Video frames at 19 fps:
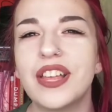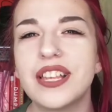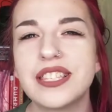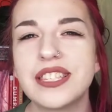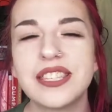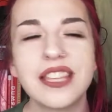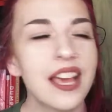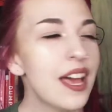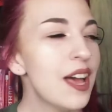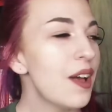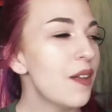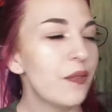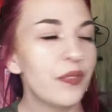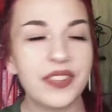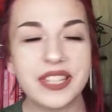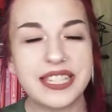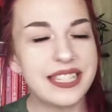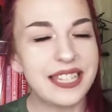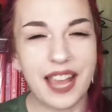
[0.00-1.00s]
this
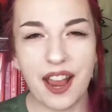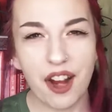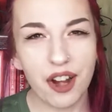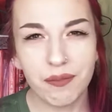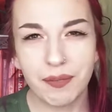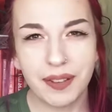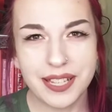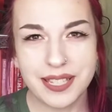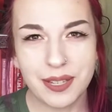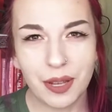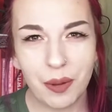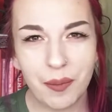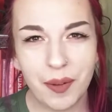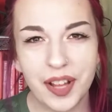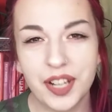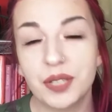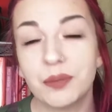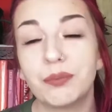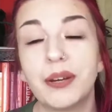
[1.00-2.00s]
scared me so
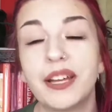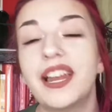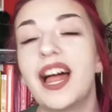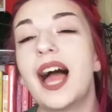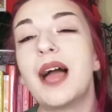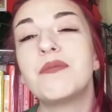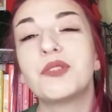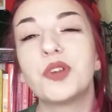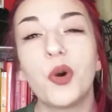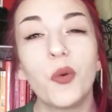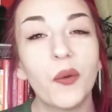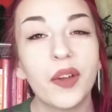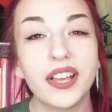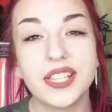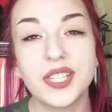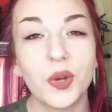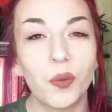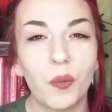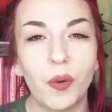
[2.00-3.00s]
much, but I'm
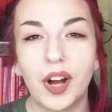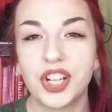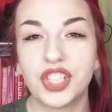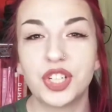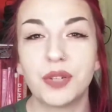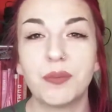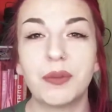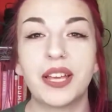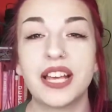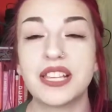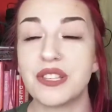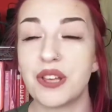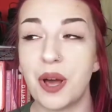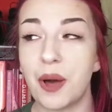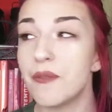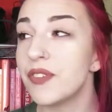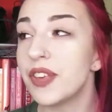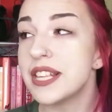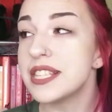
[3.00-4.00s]
going to watch it because
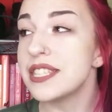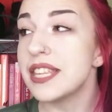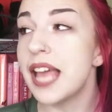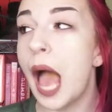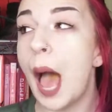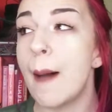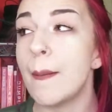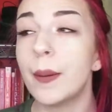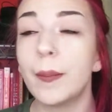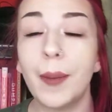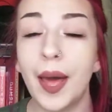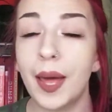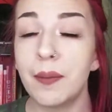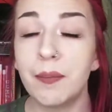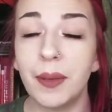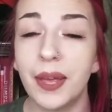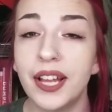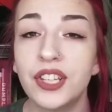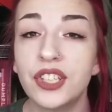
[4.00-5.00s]
obviously I'm a
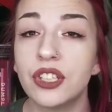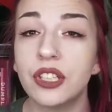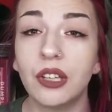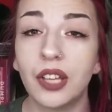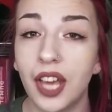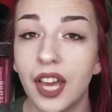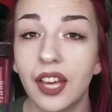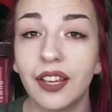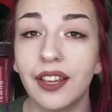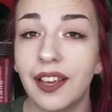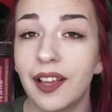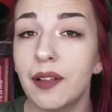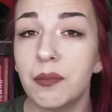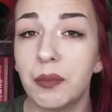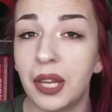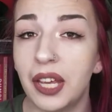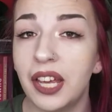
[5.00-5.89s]
bad bitch. You can't kill